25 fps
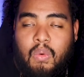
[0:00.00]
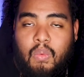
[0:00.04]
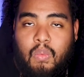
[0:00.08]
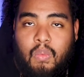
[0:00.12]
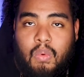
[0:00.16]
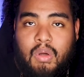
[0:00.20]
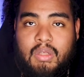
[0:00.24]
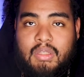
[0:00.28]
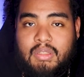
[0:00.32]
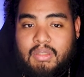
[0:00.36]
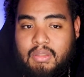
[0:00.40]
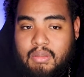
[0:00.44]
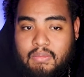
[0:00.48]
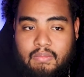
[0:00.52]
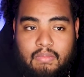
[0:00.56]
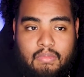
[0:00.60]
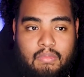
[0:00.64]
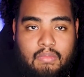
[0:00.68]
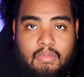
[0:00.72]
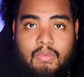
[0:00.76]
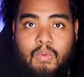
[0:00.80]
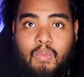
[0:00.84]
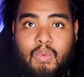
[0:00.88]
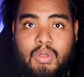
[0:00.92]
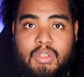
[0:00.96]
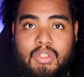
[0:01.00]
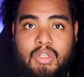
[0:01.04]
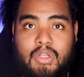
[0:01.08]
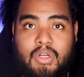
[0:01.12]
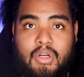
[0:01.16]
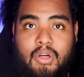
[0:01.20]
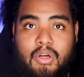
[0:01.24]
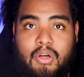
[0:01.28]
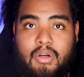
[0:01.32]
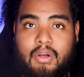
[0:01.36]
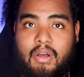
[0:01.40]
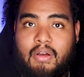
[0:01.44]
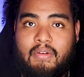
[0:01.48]
What's going to
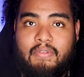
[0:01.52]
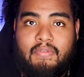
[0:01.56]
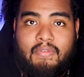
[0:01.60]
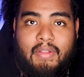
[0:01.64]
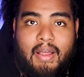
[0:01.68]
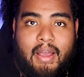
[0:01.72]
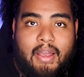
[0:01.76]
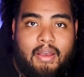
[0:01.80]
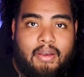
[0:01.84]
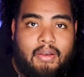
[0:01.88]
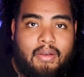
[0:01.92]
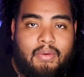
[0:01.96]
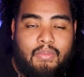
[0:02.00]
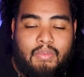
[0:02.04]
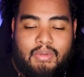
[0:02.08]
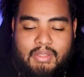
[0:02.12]
hurt? A flyer.